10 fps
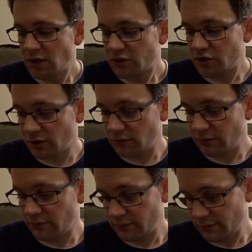So,
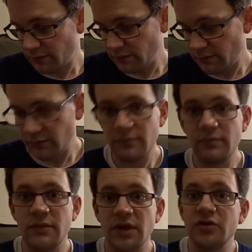
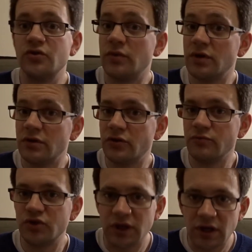that is where the term
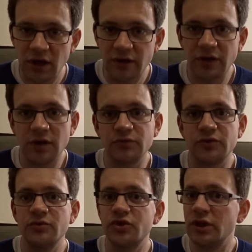singularity comes
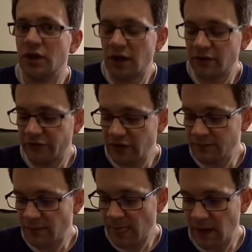from. And
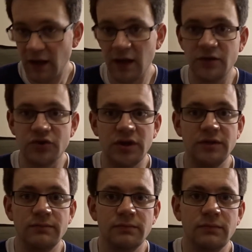singularity is
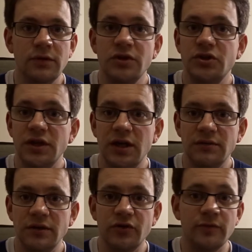originally
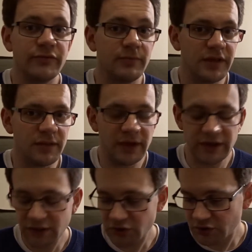a term for
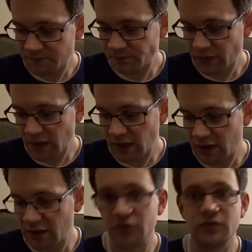mathematics,
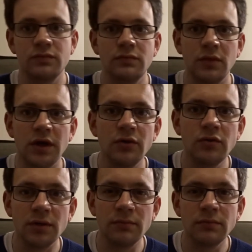and that's why
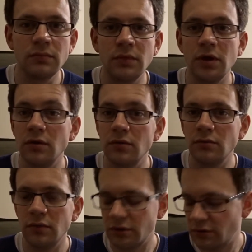Ulam
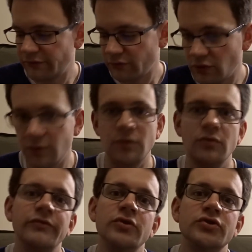and von Neumann
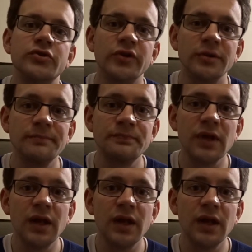would have used the term.